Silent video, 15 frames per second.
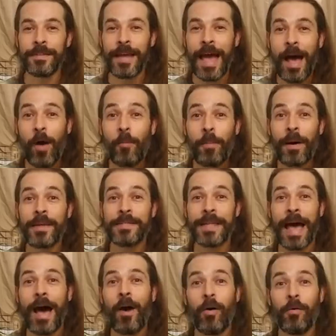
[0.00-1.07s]
help us
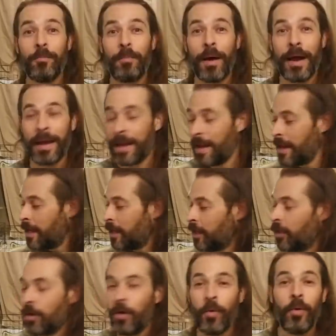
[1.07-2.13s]
out by,
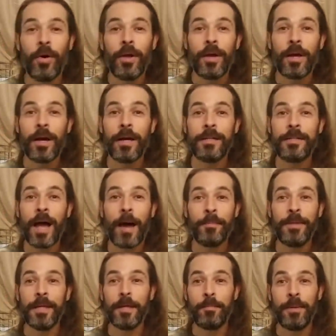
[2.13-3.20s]
you know,
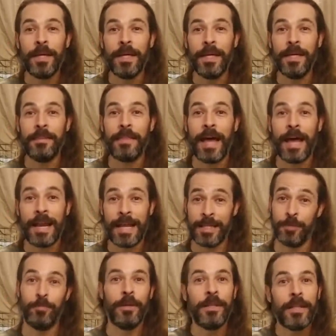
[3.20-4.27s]
adopting a piggy that
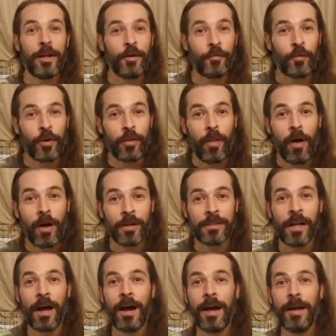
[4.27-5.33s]
has been there for a long
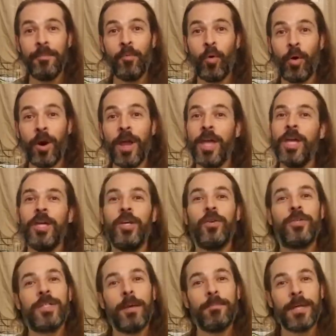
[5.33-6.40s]
time, or, you know,
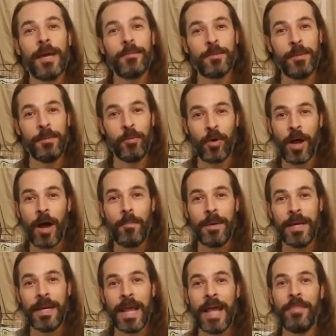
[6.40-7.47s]
sometimes people come
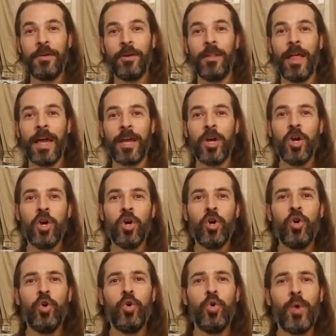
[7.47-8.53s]
in and they're like,
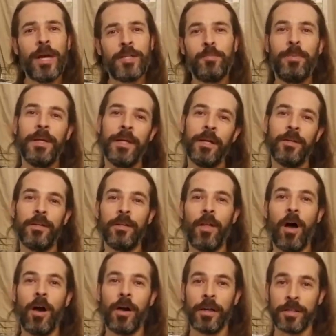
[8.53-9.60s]
who has been here the
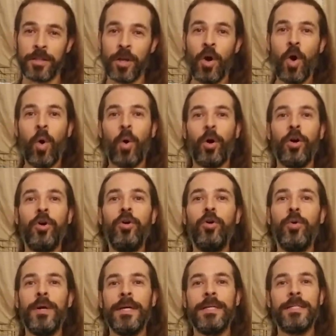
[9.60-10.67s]
longest? Or
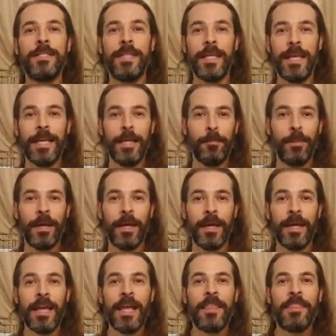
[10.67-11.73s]
who is the guinea
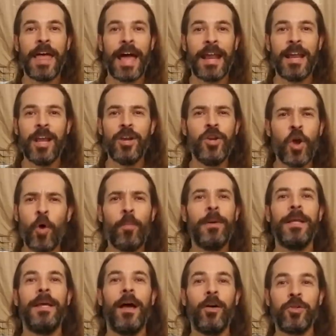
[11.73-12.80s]
pig that
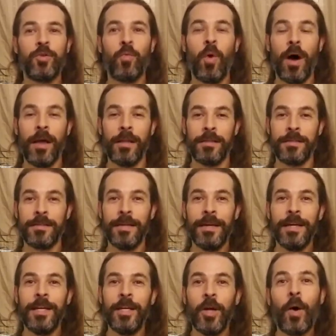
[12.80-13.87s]
nobody else wants?
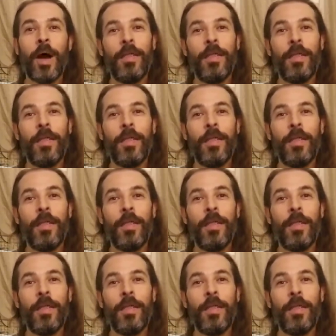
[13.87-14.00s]
You know,